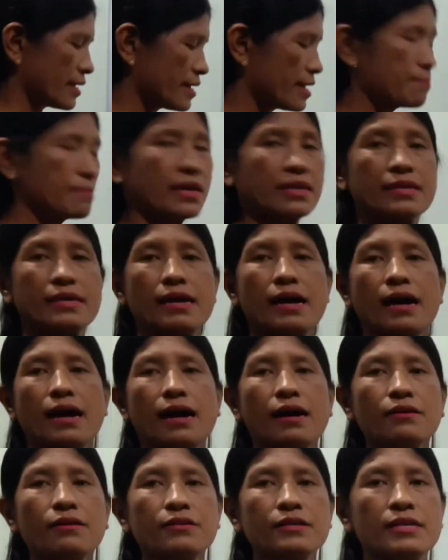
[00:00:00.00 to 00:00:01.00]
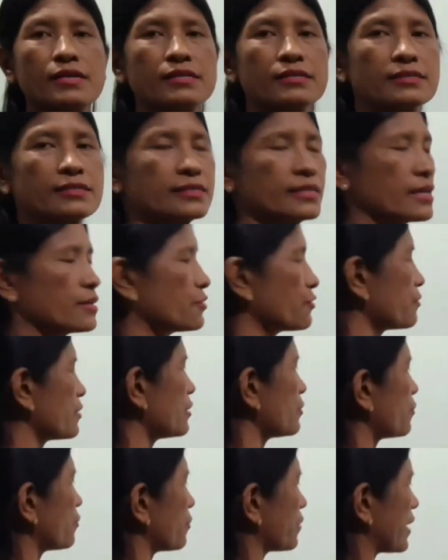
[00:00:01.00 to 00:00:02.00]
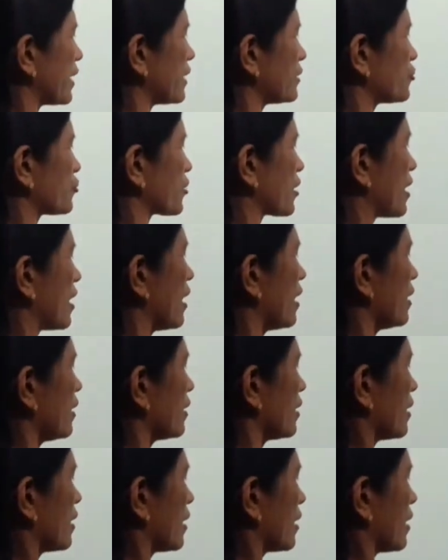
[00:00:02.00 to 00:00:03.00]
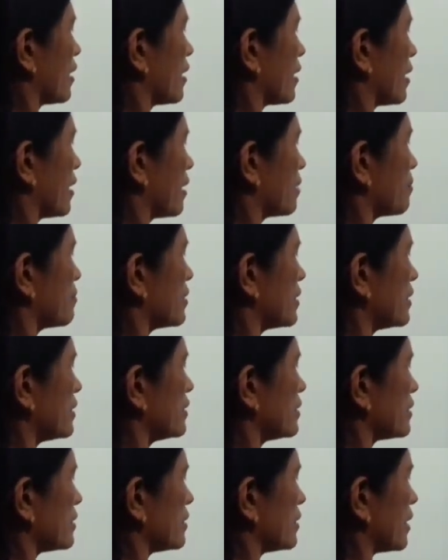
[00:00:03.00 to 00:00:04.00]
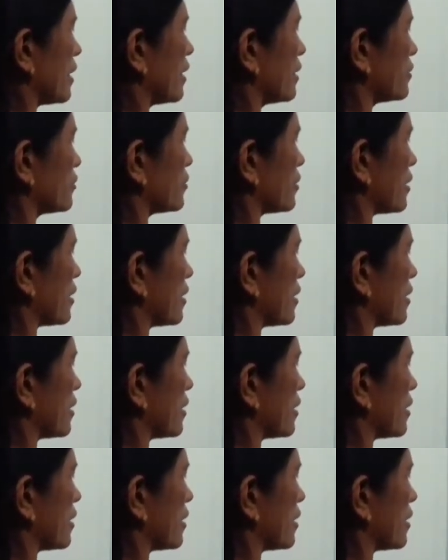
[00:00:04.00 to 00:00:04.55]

Name here are C A three O H ga N E T H